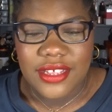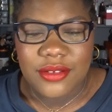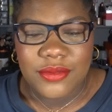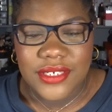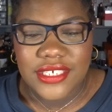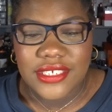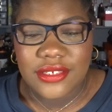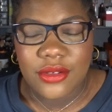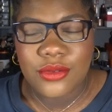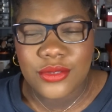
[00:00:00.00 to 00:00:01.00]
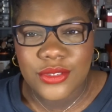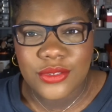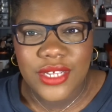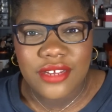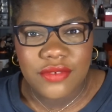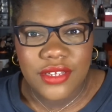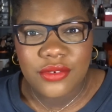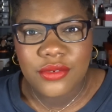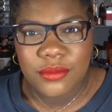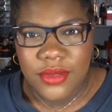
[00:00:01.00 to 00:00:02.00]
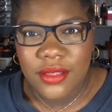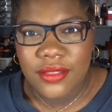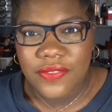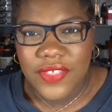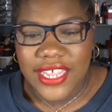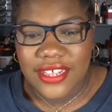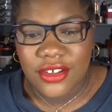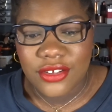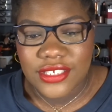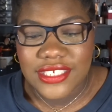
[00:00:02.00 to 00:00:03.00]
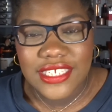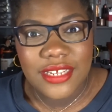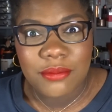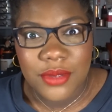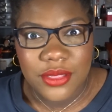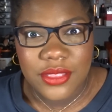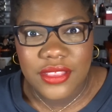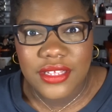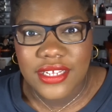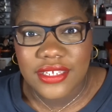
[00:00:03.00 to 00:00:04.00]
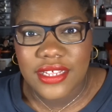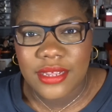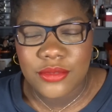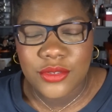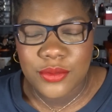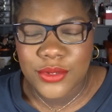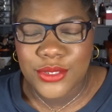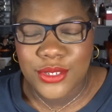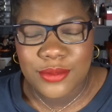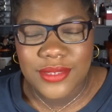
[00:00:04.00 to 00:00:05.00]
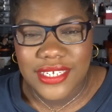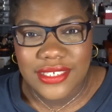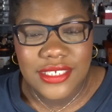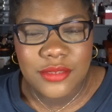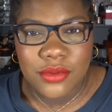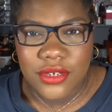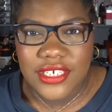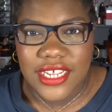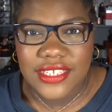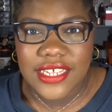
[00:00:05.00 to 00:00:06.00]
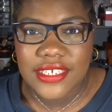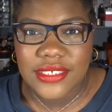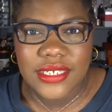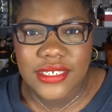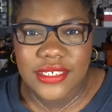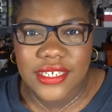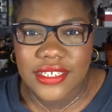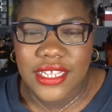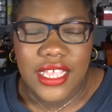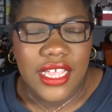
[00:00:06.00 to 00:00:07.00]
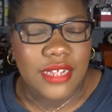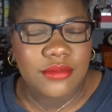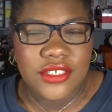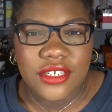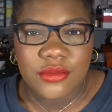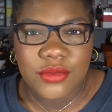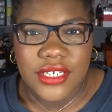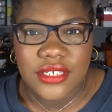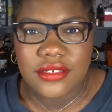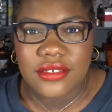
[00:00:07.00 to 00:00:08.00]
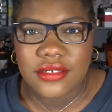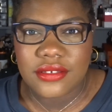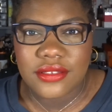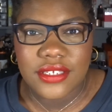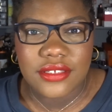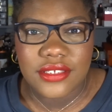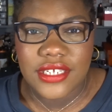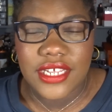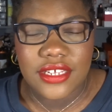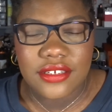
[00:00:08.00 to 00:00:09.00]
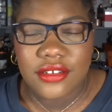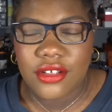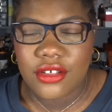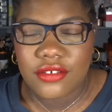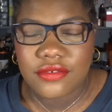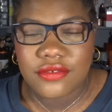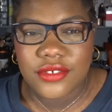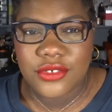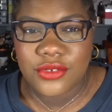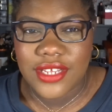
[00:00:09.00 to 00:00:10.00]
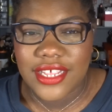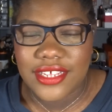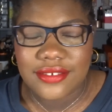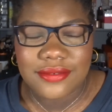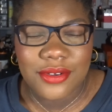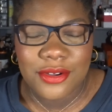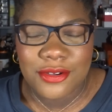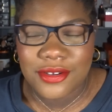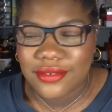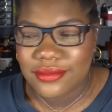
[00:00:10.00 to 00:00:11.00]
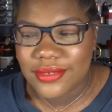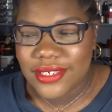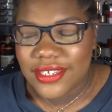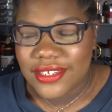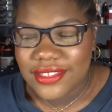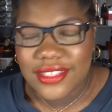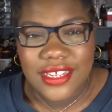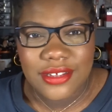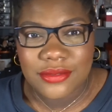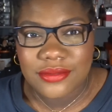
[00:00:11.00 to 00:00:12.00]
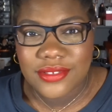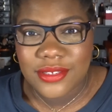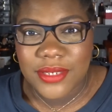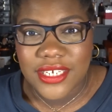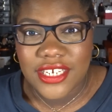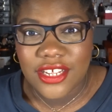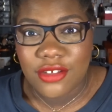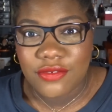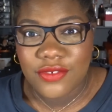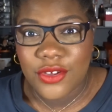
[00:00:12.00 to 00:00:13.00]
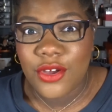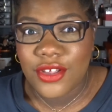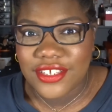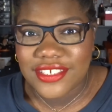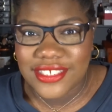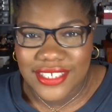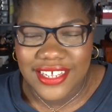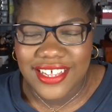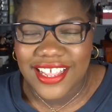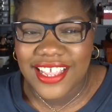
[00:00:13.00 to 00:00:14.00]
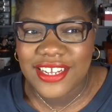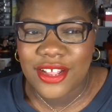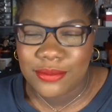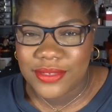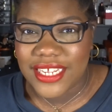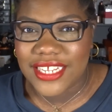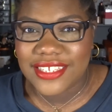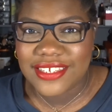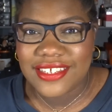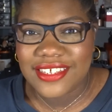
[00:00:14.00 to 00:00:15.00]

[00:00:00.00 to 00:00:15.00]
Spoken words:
which is also every 2 months, and on the same month that I'm supposed to update this project, I decided that I'm just gonna wait till the end of July or now the beginning of August and update